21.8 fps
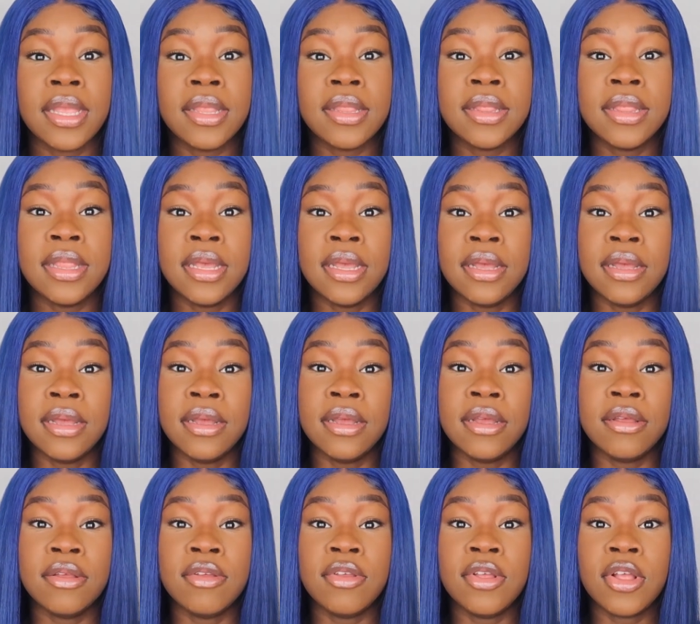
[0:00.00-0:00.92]

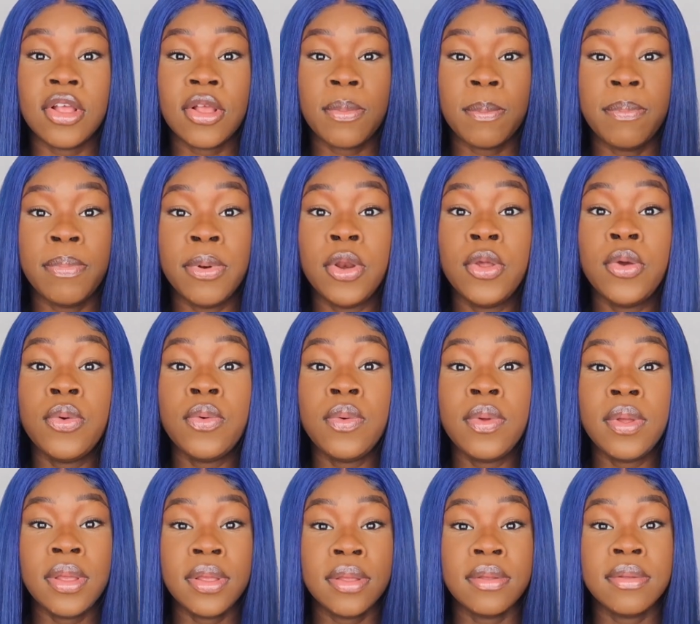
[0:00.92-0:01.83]
The
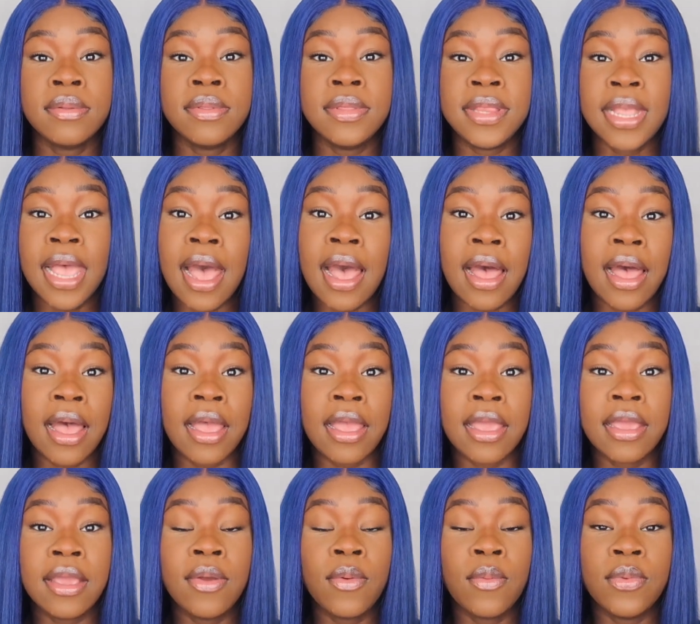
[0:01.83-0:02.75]
blue
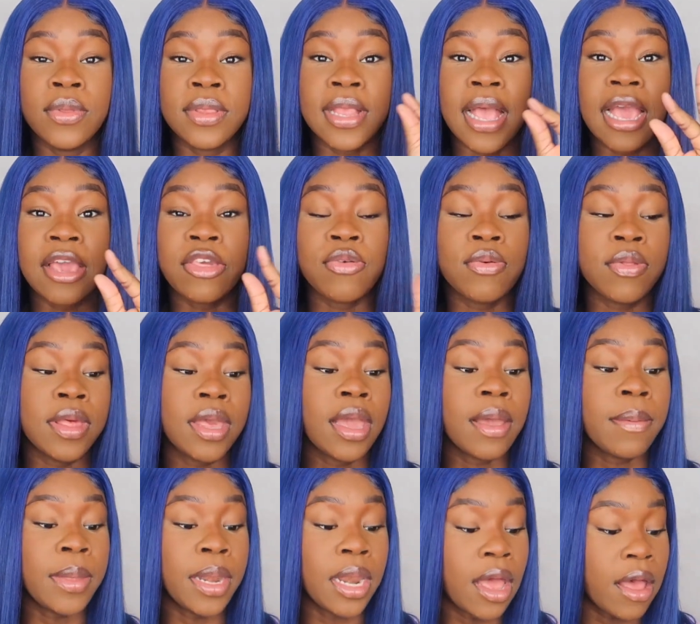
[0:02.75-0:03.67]
dye was actually
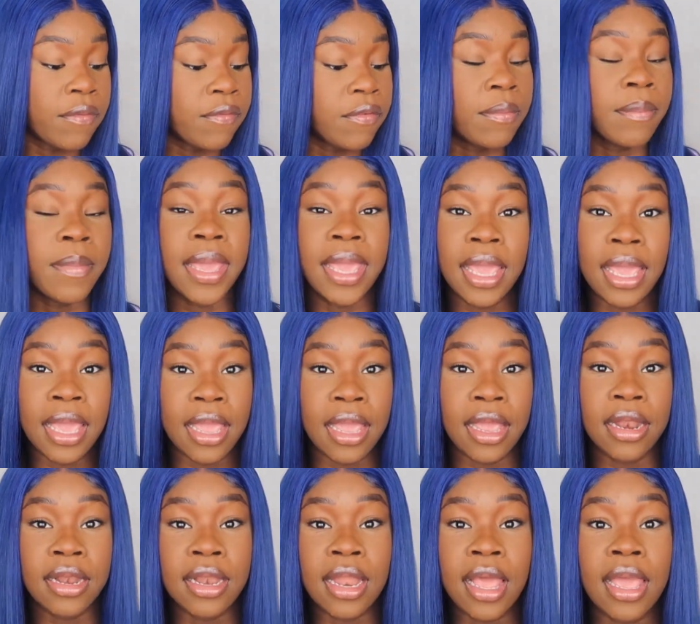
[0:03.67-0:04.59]
coming off of my
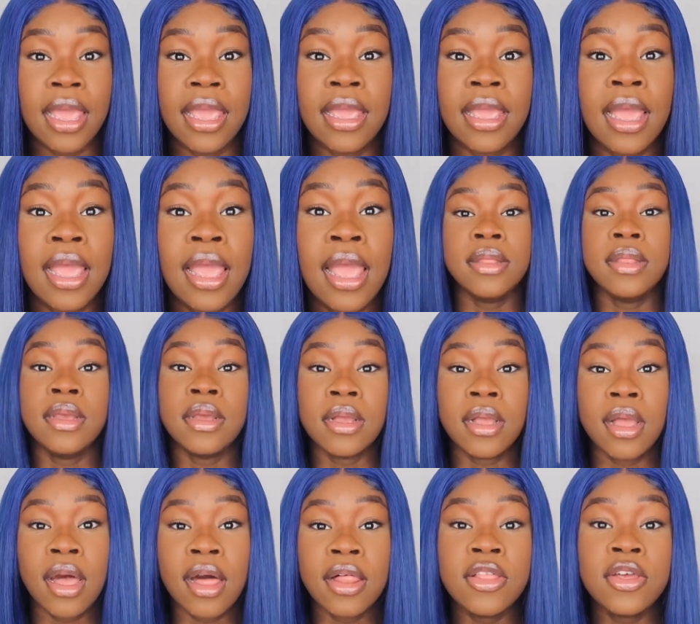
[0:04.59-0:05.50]
hand. Like, the
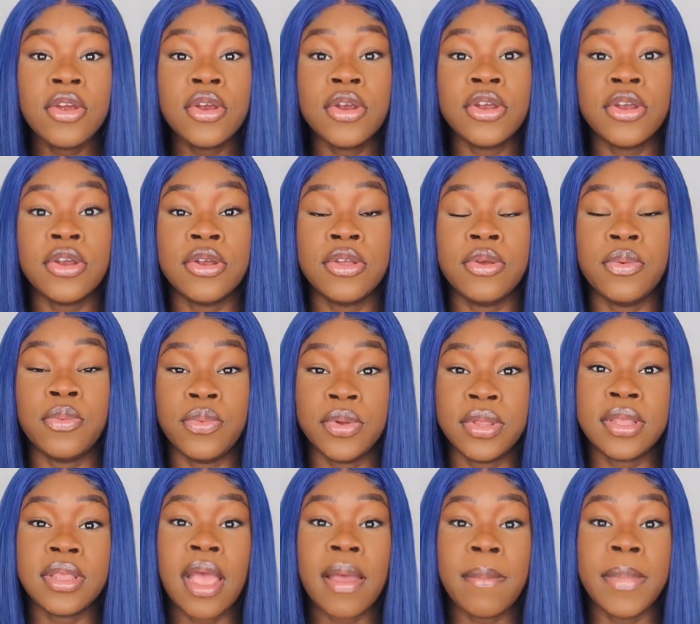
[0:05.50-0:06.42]
color
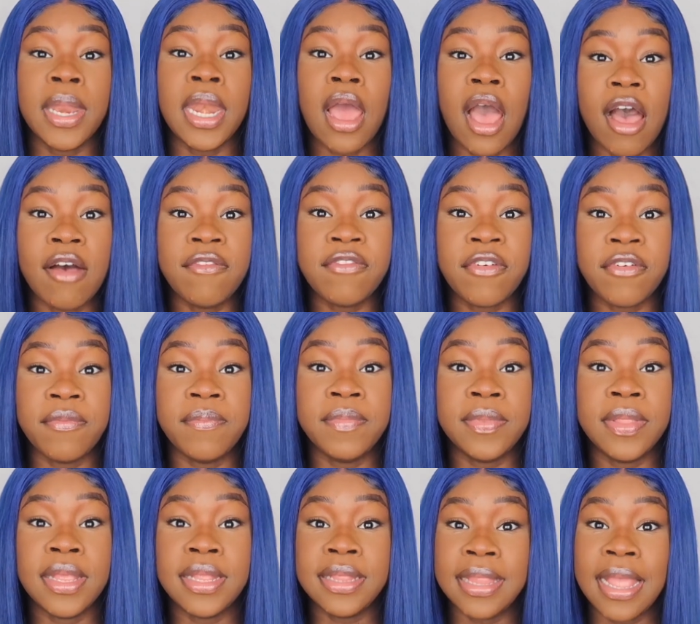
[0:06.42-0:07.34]
was coming off
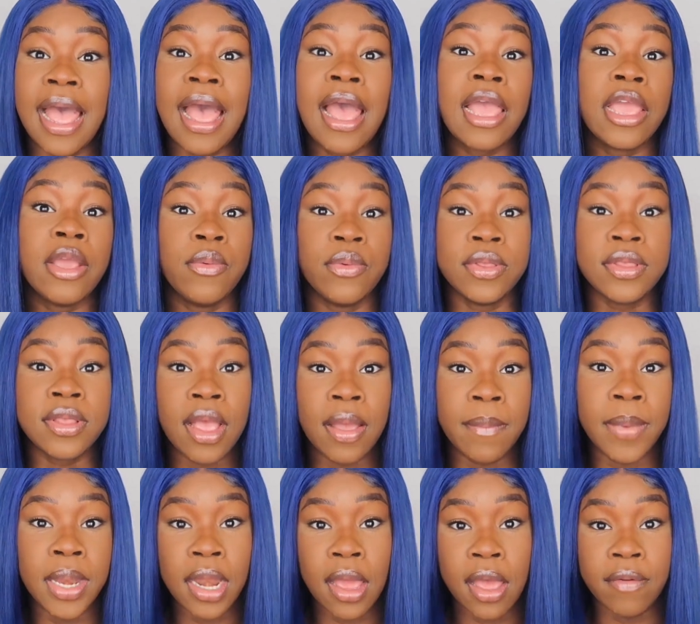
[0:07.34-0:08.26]
of, the dye was
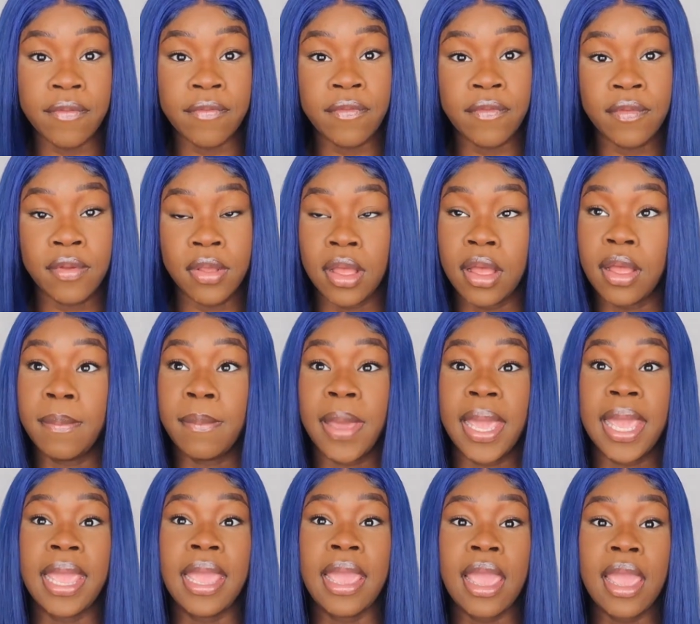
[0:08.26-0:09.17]
coming off on
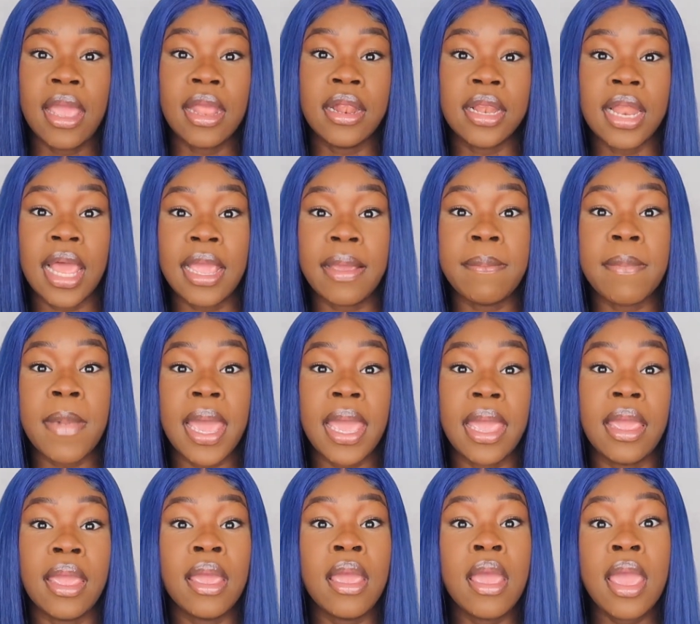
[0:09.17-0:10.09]
my hand. Like,
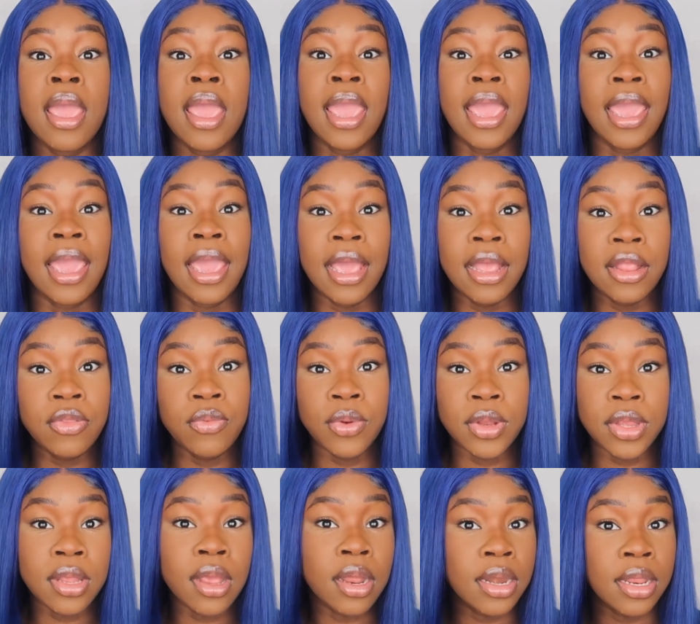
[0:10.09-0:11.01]
my hands
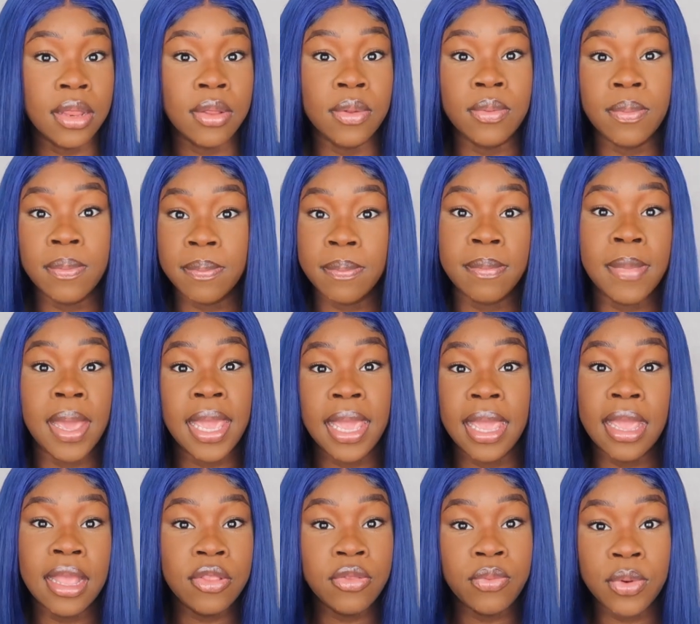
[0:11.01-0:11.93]
were
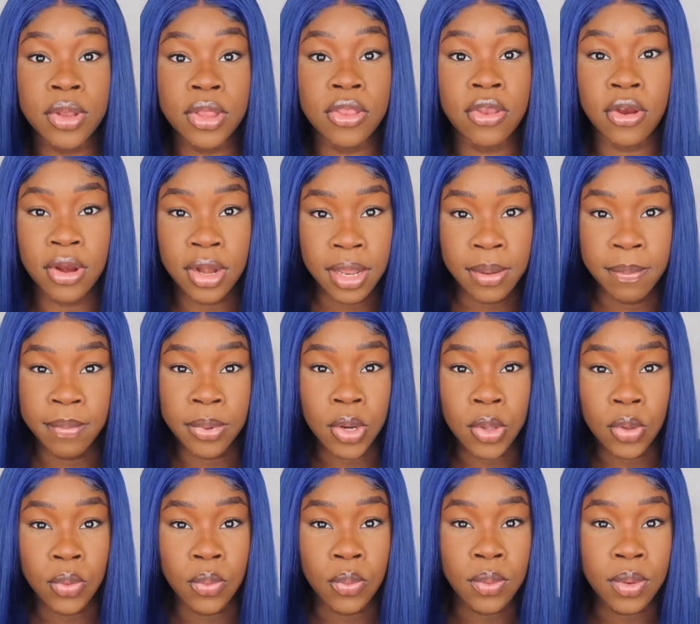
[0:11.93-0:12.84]
turning
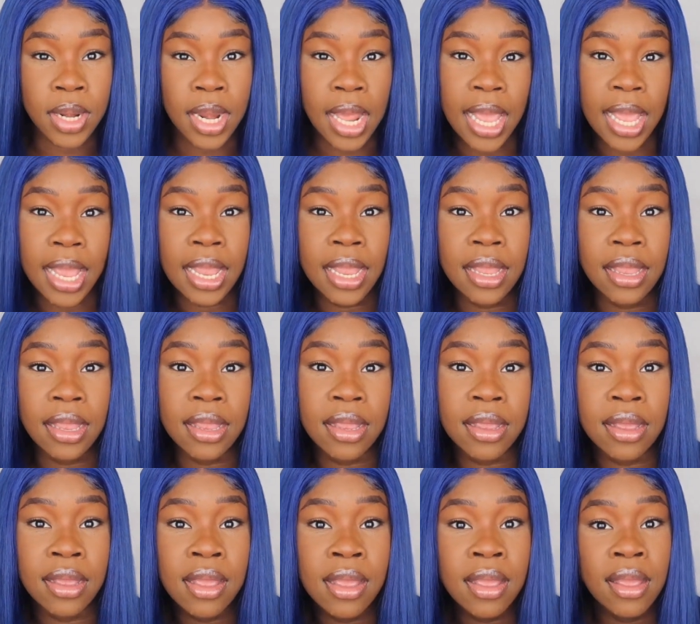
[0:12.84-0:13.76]
blue,
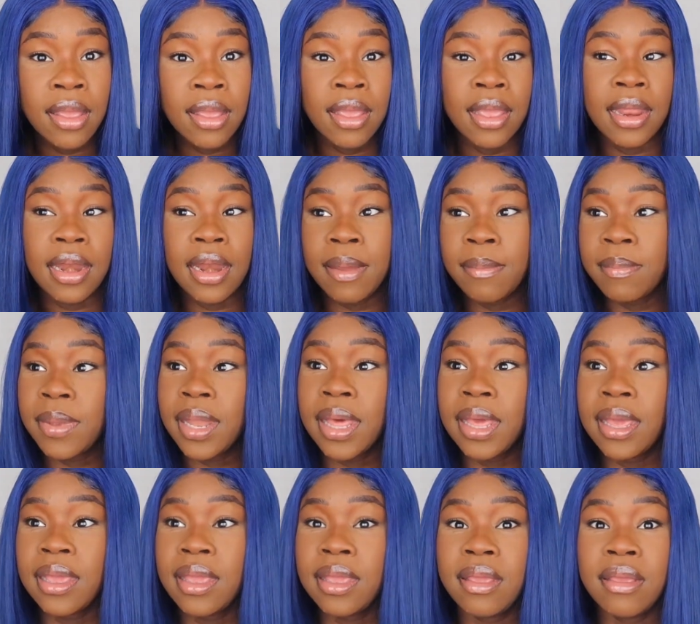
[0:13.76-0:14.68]
like, and I'm
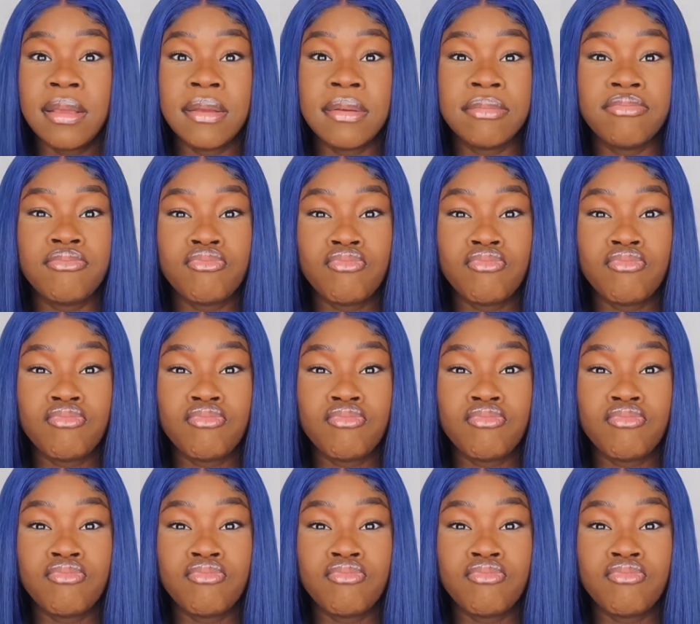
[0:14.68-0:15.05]
like,